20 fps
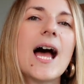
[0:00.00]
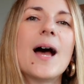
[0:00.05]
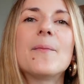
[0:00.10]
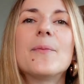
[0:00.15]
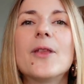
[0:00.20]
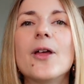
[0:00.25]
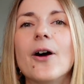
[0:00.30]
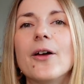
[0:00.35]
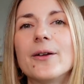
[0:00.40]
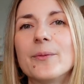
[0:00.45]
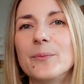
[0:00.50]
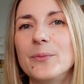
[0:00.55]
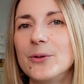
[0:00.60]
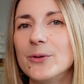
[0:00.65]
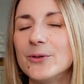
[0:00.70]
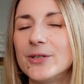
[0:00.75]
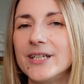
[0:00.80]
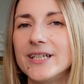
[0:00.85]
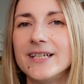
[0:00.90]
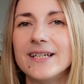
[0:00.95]
I'm not a
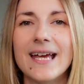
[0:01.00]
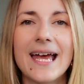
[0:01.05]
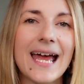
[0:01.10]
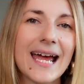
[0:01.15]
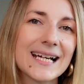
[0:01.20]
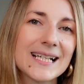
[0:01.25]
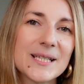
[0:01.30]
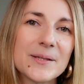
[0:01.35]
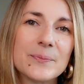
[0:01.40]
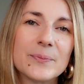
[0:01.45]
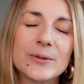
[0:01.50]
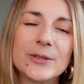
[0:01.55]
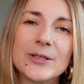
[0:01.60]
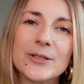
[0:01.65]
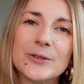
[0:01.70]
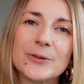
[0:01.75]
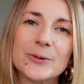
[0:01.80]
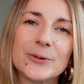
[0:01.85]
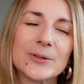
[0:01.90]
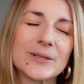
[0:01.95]
beauty
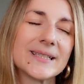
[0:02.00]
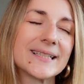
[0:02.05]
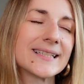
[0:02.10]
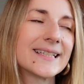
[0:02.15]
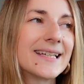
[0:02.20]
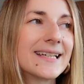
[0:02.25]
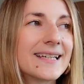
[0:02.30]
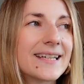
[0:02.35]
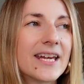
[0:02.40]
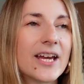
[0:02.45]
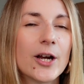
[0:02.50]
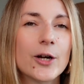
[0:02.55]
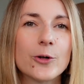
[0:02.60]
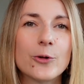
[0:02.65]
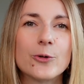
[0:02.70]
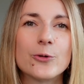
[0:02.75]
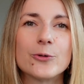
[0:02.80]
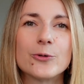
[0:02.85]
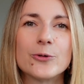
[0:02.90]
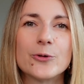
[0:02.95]
expert or a
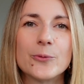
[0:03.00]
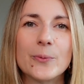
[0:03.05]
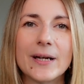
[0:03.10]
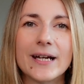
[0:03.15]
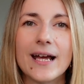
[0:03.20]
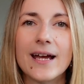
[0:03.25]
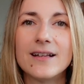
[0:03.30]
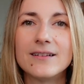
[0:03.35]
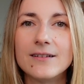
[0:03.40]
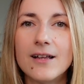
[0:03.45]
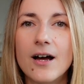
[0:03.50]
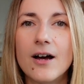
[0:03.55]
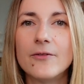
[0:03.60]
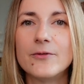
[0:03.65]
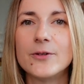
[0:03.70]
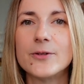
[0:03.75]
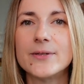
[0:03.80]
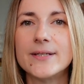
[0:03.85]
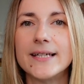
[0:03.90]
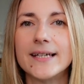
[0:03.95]
skincare guru, but I
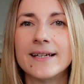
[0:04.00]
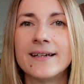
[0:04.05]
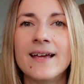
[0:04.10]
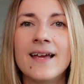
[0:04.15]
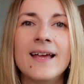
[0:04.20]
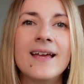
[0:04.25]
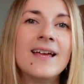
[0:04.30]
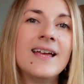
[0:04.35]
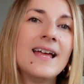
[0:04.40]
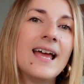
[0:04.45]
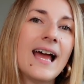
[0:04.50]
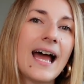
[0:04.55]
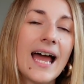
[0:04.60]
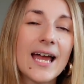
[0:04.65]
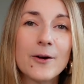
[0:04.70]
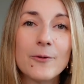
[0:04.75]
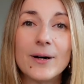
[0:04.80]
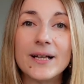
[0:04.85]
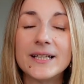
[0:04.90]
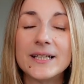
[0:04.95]
love using
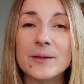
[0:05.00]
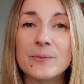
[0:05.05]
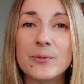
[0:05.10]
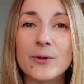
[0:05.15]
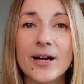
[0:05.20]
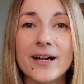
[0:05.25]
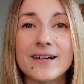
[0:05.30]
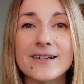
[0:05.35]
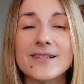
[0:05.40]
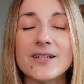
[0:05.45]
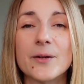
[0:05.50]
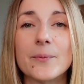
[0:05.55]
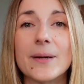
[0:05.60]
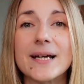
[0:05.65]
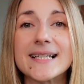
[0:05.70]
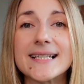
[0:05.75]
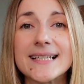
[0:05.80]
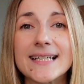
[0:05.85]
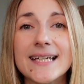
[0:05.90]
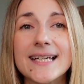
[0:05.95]
high quality products on
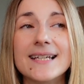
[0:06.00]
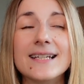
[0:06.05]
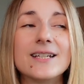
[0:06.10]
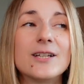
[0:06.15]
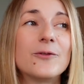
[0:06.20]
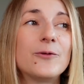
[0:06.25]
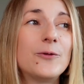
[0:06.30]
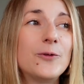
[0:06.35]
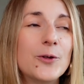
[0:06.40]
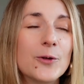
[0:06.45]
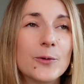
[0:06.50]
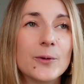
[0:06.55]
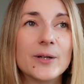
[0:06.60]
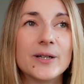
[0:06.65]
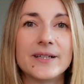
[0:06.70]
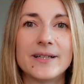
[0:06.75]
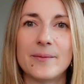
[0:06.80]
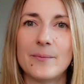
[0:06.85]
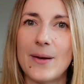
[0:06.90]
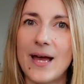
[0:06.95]
my skin. The
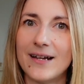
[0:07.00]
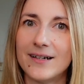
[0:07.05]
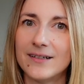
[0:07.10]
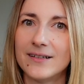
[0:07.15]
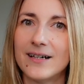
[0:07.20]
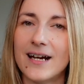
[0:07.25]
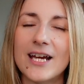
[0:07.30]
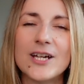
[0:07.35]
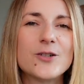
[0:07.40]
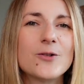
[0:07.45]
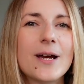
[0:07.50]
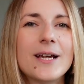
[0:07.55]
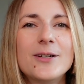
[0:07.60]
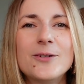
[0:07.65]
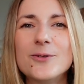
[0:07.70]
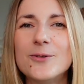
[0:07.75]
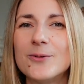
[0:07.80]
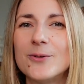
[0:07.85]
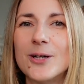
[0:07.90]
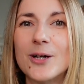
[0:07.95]
fewer, the better. I try
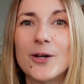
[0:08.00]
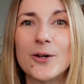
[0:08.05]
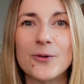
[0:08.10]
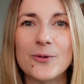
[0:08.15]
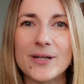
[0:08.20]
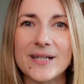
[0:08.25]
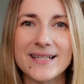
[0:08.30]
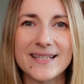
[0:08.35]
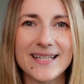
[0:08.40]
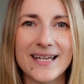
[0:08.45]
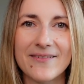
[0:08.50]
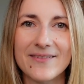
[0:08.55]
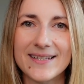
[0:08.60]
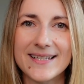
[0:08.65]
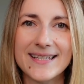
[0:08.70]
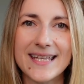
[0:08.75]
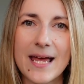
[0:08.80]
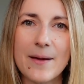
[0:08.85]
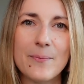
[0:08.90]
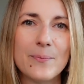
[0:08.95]
to do the Korean
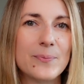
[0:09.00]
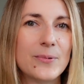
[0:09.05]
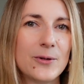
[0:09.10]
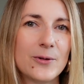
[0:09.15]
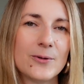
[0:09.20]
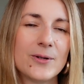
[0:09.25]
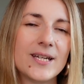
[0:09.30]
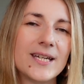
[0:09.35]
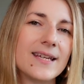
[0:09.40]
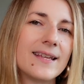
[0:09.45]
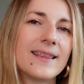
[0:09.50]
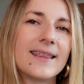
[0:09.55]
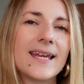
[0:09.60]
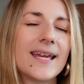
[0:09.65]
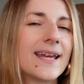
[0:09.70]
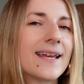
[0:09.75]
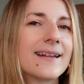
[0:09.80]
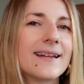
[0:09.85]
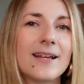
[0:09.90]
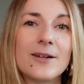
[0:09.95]
7-step beauty
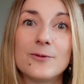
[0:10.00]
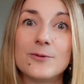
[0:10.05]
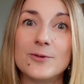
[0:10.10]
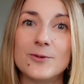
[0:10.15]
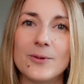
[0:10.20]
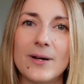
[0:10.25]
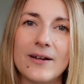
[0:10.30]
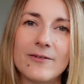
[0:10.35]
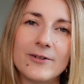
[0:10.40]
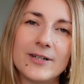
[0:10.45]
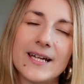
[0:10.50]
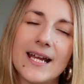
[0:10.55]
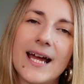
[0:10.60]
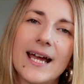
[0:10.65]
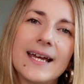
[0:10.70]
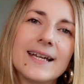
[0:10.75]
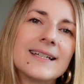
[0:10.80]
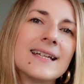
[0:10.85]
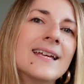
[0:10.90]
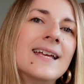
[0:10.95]
thing that you do every
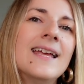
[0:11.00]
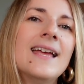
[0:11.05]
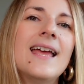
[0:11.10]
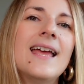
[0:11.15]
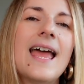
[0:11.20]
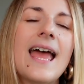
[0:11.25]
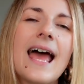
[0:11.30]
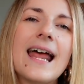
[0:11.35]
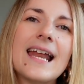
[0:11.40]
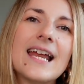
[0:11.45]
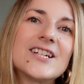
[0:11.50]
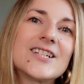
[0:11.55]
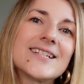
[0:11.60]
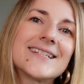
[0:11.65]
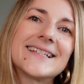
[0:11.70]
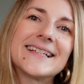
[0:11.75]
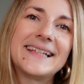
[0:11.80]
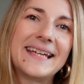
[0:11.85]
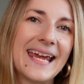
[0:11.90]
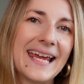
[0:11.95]
night, and I
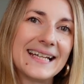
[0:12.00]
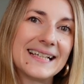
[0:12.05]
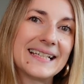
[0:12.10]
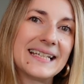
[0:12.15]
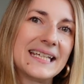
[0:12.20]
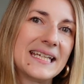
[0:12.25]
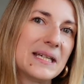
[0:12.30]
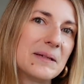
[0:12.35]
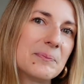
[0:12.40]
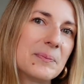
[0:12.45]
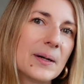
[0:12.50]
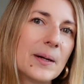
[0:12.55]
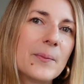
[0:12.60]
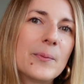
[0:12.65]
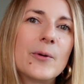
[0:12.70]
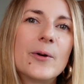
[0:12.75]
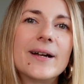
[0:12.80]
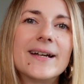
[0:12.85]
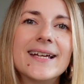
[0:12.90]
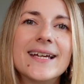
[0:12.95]
just can't keep
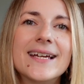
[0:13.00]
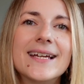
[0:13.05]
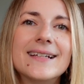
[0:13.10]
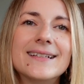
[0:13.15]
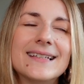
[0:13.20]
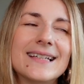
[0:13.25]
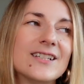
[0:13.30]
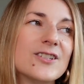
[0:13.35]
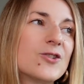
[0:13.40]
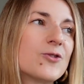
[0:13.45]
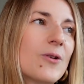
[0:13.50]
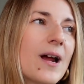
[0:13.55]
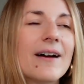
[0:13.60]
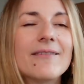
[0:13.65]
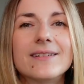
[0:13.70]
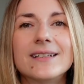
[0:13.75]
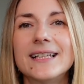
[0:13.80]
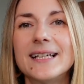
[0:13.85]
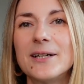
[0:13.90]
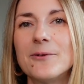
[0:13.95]
up with it, and
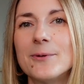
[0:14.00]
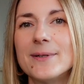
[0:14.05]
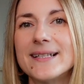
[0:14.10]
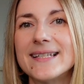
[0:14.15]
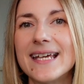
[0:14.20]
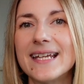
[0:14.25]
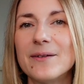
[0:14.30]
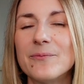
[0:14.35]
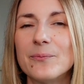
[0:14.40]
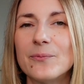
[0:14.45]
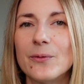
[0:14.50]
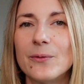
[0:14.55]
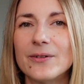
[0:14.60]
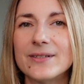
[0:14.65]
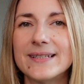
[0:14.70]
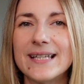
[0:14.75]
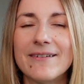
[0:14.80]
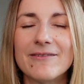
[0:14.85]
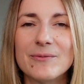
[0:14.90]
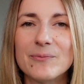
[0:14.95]
traveling with
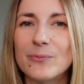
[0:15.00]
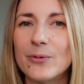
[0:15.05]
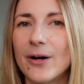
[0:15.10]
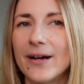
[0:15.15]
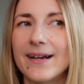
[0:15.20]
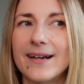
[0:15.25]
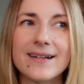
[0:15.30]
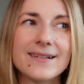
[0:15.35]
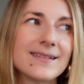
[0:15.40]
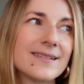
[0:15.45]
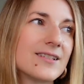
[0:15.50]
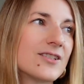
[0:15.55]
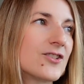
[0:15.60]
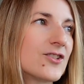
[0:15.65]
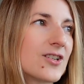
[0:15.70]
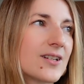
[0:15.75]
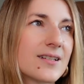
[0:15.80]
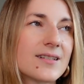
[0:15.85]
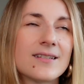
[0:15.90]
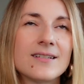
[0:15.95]
seven products is
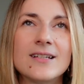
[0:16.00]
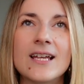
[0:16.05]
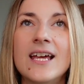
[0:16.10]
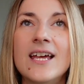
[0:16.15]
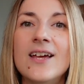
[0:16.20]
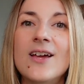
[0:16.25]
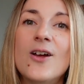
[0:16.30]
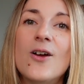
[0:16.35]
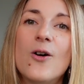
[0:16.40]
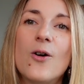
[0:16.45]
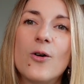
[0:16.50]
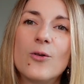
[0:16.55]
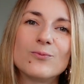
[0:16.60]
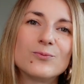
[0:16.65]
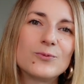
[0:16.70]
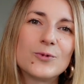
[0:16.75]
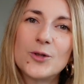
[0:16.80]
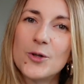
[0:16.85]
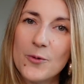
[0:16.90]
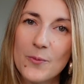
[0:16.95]
just
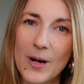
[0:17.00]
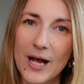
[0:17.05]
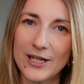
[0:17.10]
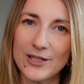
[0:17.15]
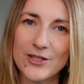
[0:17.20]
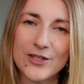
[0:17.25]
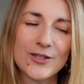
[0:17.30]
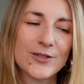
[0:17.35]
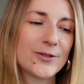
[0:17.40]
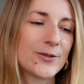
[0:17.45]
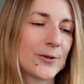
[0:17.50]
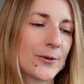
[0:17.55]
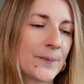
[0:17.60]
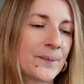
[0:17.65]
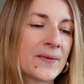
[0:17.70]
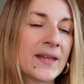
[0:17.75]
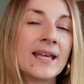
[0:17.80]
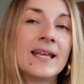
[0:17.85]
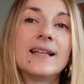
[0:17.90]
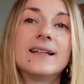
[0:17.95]
too much. So
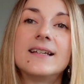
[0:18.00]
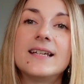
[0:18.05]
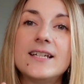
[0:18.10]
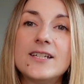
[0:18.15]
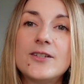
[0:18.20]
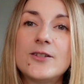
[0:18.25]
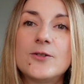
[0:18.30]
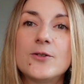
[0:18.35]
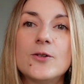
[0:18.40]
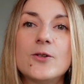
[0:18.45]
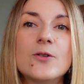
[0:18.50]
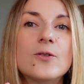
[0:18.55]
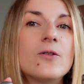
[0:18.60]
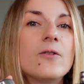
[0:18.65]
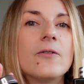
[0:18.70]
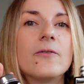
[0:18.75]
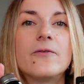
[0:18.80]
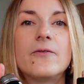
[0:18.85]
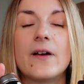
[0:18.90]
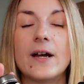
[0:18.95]
these two,
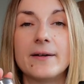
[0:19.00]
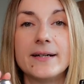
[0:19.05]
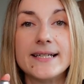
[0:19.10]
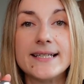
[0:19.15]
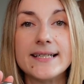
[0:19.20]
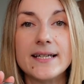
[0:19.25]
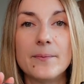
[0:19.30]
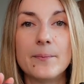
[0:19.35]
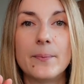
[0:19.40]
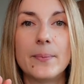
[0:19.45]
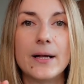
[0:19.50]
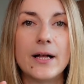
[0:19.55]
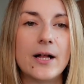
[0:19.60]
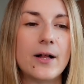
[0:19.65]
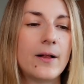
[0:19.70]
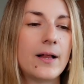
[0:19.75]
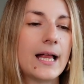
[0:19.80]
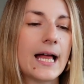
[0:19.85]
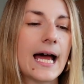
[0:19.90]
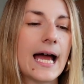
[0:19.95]
very
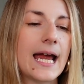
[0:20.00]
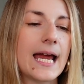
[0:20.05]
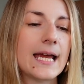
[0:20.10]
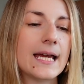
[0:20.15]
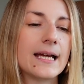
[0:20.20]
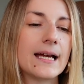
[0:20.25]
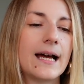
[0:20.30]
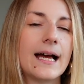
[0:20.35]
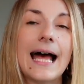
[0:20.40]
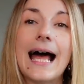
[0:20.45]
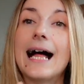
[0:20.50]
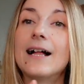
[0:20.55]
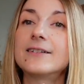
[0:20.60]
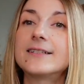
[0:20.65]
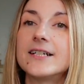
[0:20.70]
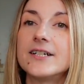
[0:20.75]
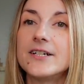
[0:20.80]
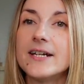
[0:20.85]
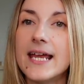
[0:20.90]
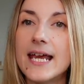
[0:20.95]
simple. I
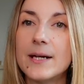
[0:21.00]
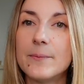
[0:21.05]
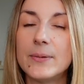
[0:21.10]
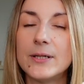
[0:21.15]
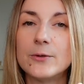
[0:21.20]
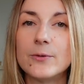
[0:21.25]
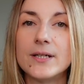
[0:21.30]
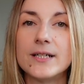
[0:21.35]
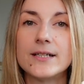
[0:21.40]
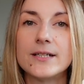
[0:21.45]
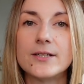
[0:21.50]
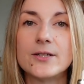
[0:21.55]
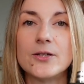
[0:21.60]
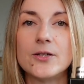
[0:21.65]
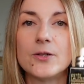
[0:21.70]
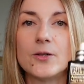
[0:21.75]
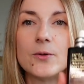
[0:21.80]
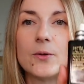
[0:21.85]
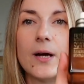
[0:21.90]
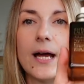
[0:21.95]
alternate between the
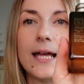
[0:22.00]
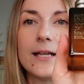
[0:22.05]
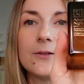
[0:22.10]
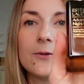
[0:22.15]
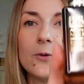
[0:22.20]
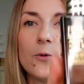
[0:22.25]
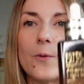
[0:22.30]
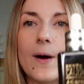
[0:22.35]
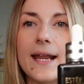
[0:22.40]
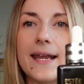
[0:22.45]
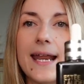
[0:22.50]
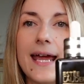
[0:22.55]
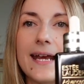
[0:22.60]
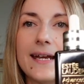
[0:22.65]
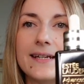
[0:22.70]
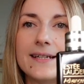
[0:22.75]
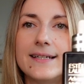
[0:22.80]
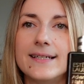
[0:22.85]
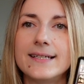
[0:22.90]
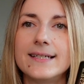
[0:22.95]
two. I do one
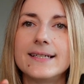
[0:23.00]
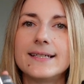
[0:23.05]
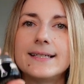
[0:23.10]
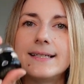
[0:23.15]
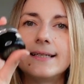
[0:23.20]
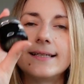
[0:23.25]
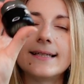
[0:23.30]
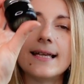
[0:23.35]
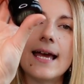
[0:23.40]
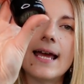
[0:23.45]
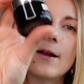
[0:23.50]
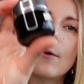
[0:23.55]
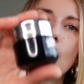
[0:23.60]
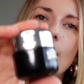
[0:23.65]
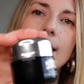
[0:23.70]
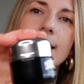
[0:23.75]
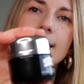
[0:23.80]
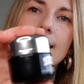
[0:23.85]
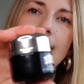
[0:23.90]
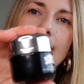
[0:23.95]
night this and
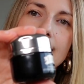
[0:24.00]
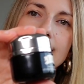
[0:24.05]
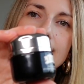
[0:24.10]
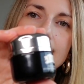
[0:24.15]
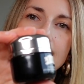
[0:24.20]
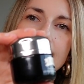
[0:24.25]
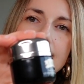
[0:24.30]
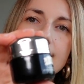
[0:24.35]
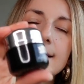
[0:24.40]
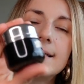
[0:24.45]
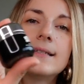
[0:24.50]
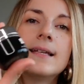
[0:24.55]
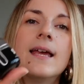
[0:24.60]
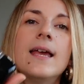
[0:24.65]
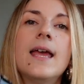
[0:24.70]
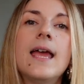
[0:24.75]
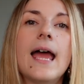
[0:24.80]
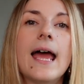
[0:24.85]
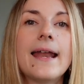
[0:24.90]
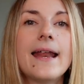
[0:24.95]
one night this,
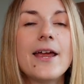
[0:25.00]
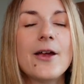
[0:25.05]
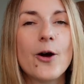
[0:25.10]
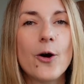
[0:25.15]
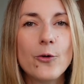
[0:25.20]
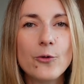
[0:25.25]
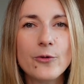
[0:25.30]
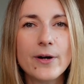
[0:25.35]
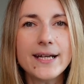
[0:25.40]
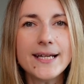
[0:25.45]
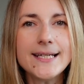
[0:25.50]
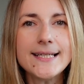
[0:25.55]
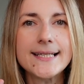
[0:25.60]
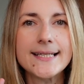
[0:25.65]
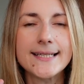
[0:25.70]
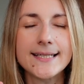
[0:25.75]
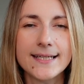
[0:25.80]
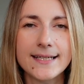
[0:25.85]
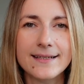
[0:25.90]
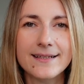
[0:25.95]
and I already
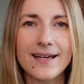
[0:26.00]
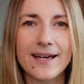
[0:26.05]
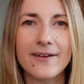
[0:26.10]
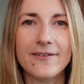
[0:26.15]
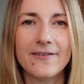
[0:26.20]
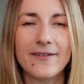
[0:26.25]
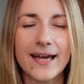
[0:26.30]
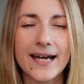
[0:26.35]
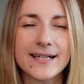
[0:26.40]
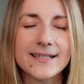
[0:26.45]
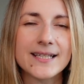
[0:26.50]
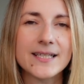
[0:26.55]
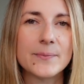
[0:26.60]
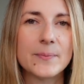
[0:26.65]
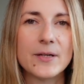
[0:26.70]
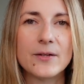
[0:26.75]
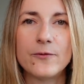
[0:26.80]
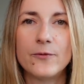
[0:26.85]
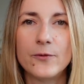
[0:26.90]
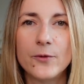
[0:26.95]
see the effects. It's
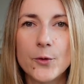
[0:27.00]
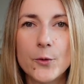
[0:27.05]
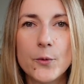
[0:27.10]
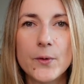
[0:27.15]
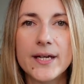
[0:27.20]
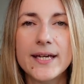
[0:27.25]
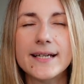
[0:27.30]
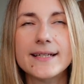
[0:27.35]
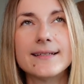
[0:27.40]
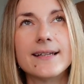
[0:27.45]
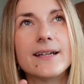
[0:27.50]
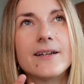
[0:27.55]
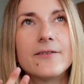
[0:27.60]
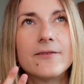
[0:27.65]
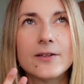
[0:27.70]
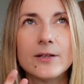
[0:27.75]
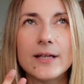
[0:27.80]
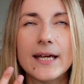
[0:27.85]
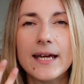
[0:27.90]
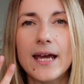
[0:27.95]
been a few weeks and I
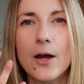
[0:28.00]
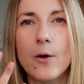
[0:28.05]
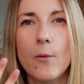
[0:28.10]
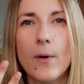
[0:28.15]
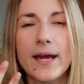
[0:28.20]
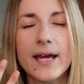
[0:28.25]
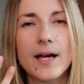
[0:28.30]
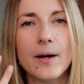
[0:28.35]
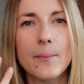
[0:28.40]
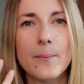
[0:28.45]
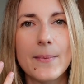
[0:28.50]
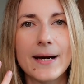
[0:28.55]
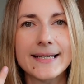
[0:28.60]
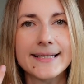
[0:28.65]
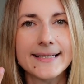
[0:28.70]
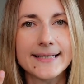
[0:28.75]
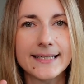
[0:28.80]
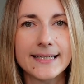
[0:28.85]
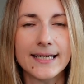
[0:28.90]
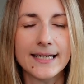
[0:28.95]
feel like I wake up, my
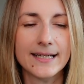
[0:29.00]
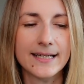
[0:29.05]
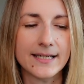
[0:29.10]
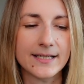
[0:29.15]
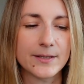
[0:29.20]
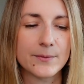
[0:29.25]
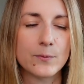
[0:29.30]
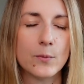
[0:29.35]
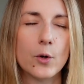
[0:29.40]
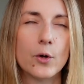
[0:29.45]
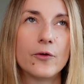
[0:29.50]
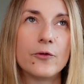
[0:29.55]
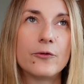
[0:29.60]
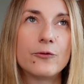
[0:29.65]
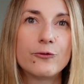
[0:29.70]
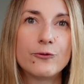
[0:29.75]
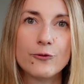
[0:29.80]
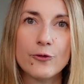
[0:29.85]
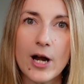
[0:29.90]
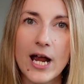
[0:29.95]
skin is more
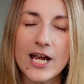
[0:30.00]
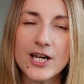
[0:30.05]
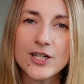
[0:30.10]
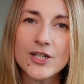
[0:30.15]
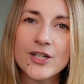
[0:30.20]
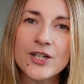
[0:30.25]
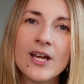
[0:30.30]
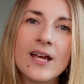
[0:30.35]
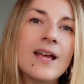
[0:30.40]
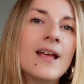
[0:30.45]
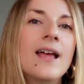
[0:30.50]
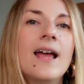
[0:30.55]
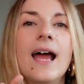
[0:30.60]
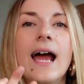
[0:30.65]
fresh.